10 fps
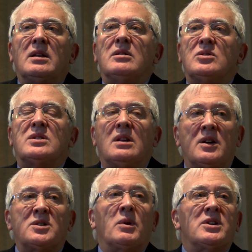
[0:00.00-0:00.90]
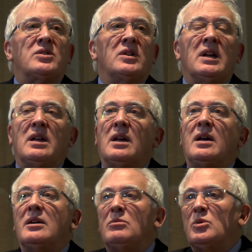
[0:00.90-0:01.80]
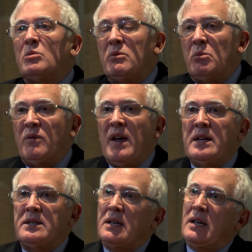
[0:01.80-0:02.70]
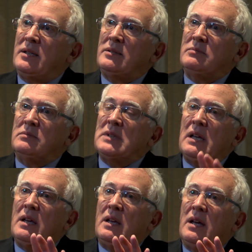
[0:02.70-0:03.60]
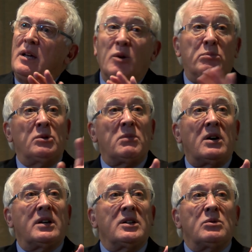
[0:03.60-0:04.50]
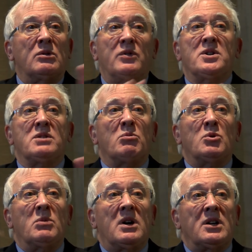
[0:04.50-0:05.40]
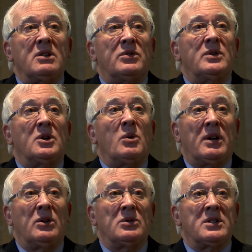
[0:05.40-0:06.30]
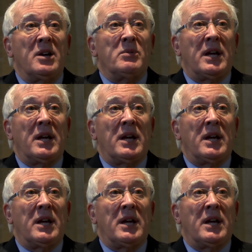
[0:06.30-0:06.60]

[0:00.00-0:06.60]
Just the last question. We've had a bull market, or a version of a bull market, for quite a long time